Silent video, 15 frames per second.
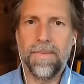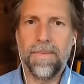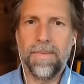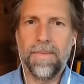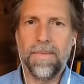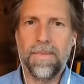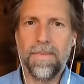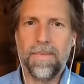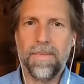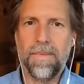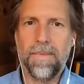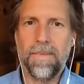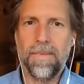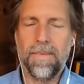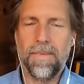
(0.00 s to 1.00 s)

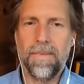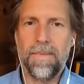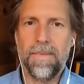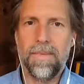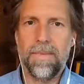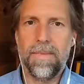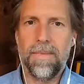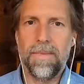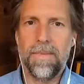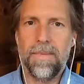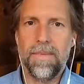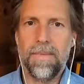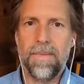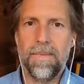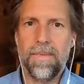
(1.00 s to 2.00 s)

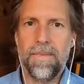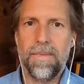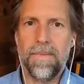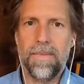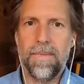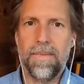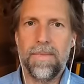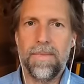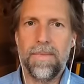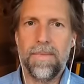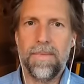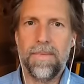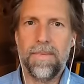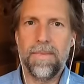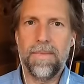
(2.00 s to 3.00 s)

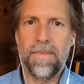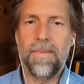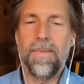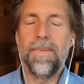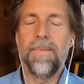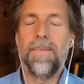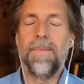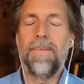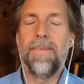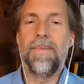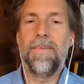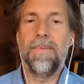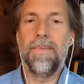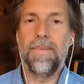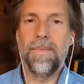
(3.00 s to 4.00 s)

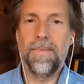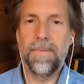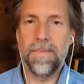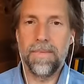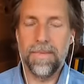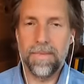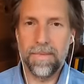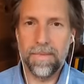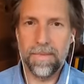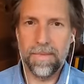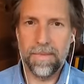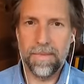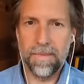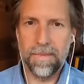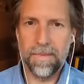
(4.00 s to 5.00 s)

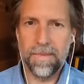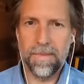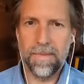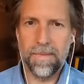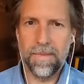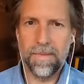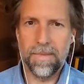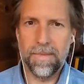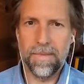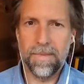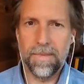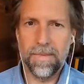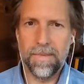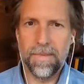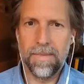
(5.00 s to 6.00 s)

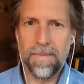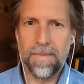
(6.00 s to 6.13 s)
This person isn't speaking.